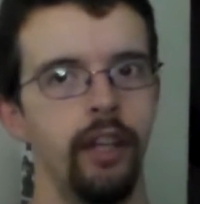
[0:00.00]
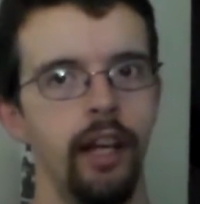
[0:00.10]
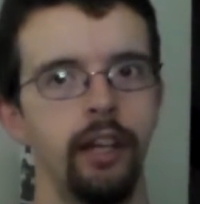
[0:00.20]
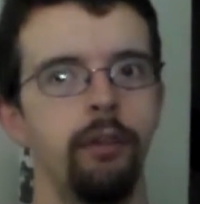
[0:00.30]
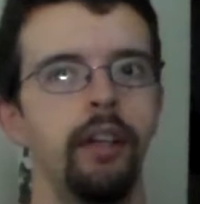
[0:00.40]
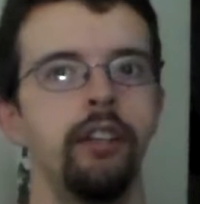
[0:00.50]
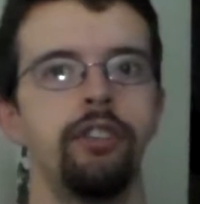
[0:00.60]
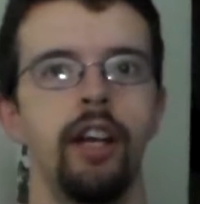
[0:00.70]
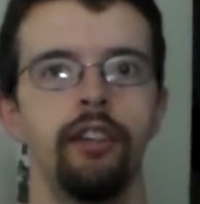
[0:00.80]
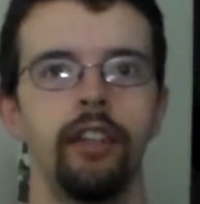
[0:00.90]
anyone
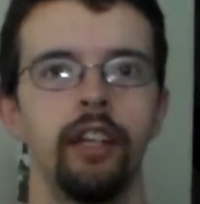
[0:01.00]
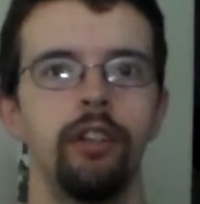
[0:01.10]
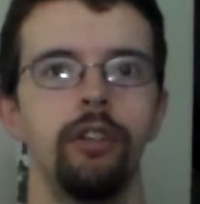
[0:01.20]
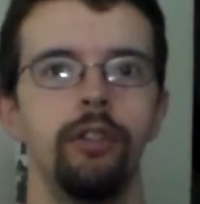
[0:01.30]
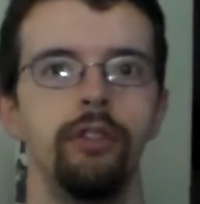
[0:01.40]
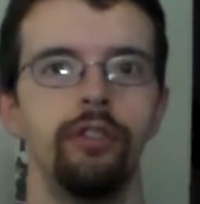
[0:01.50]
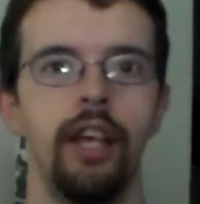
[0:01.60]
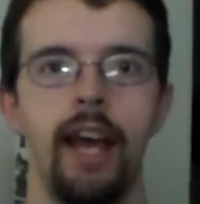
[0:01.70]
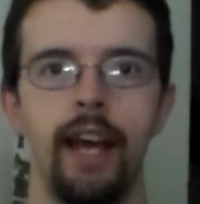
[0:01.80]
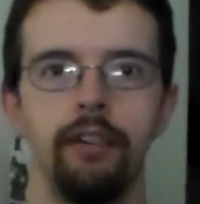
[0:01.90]
else out there who's
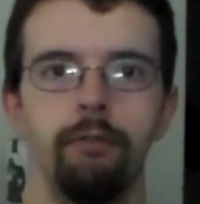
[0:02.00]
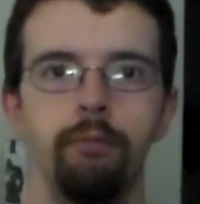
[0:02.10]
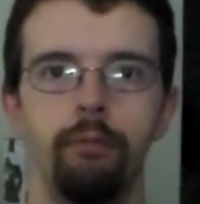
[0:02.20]
had